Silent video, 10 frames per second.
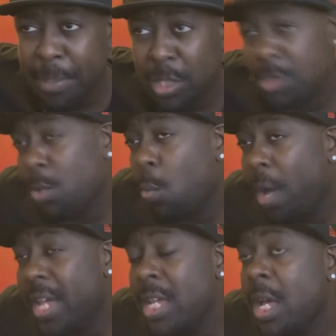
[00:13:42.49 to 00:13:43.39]
Because the
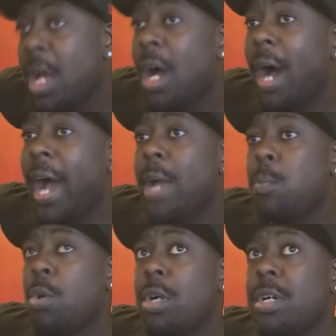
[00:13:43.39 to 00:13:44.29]
way I
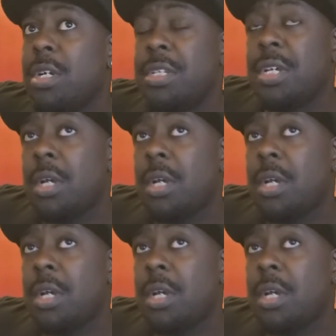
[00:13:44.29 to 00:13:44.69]
would